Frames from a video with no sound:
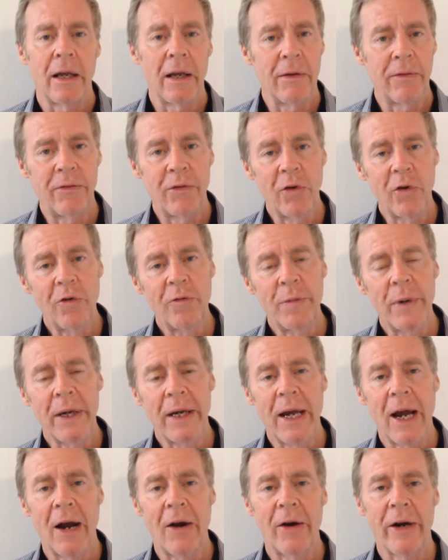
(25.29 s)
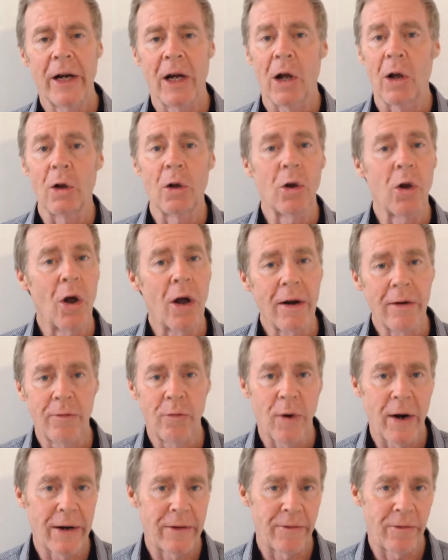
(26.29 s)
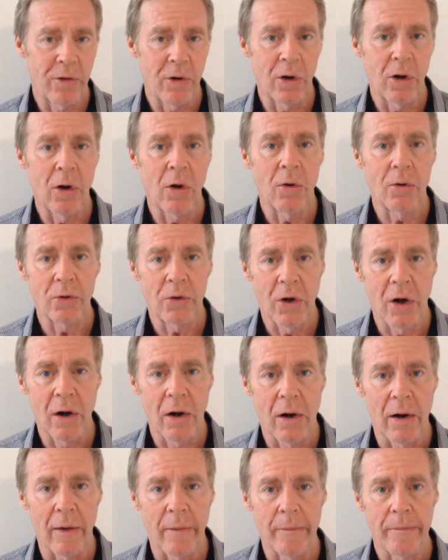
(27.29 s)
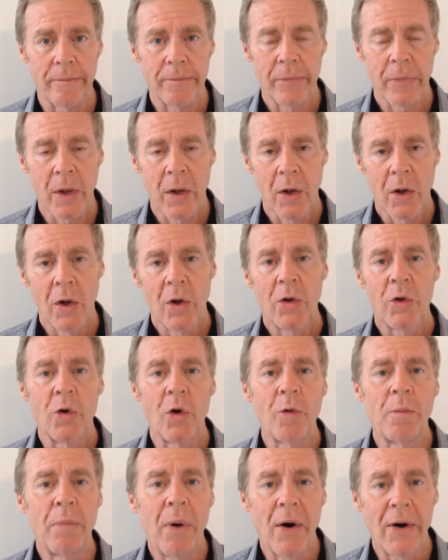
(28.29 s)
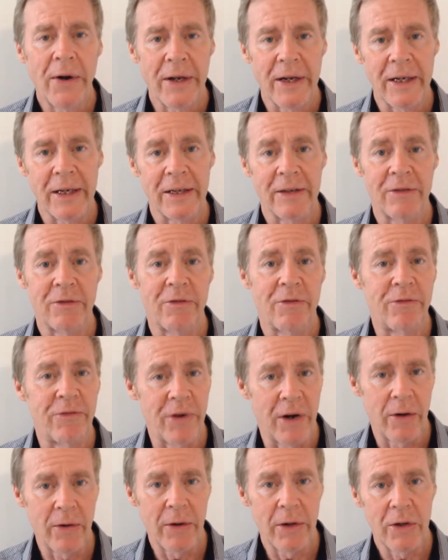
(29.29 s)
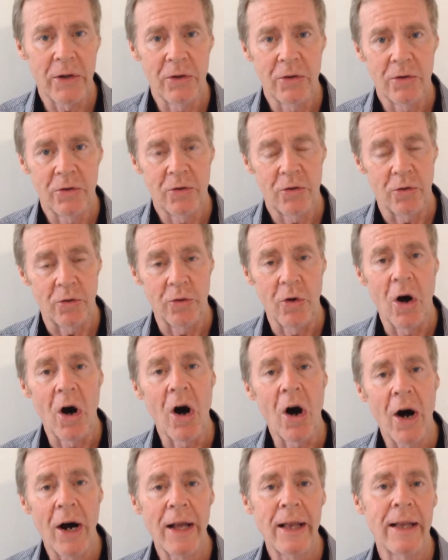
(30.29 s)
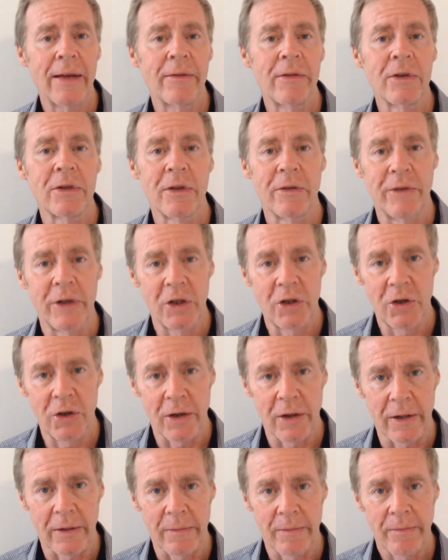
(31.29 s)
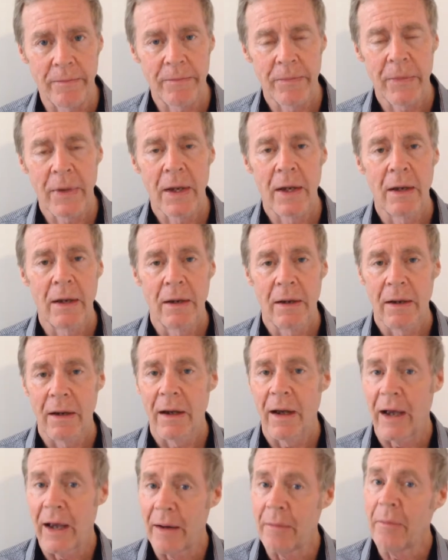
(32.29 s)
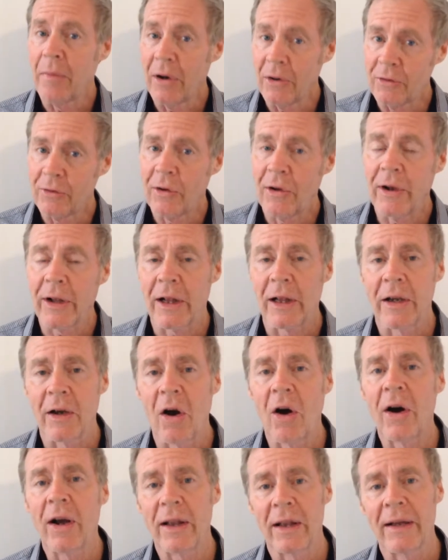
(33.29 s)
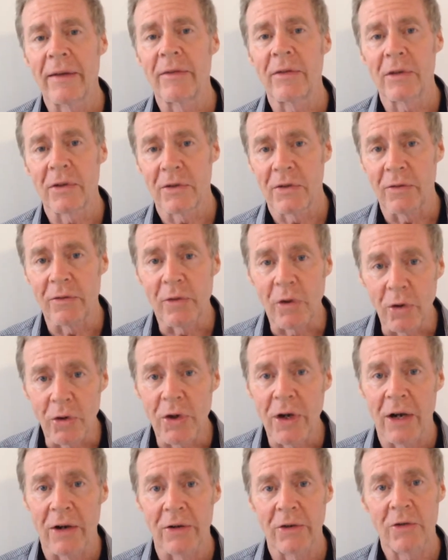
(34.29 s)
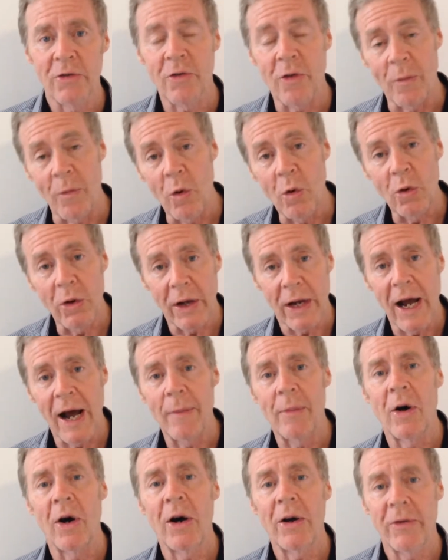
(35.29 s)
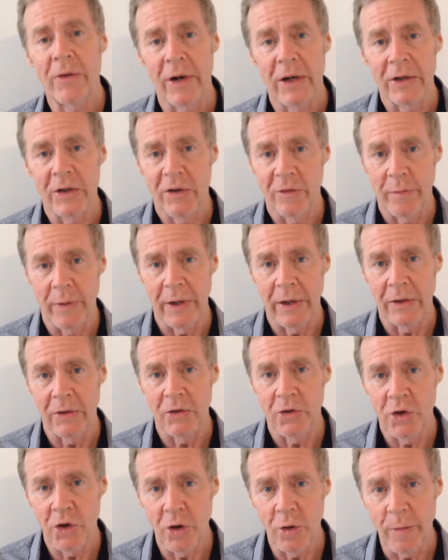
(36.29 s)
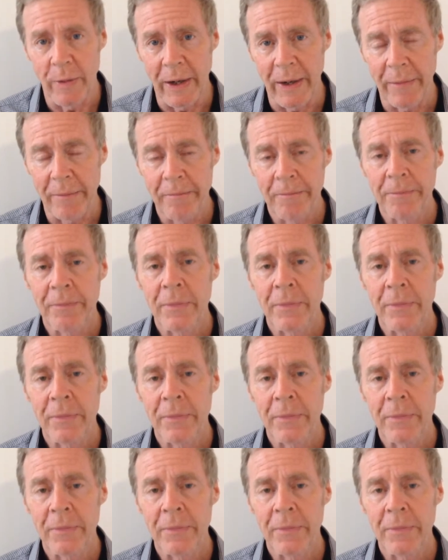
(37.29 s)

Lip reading: If you've been carrying a lot of weight for a long time, your body is very used to high levels of insulin and most likely high levels of glucose from all the carbohydrates you've been consuming.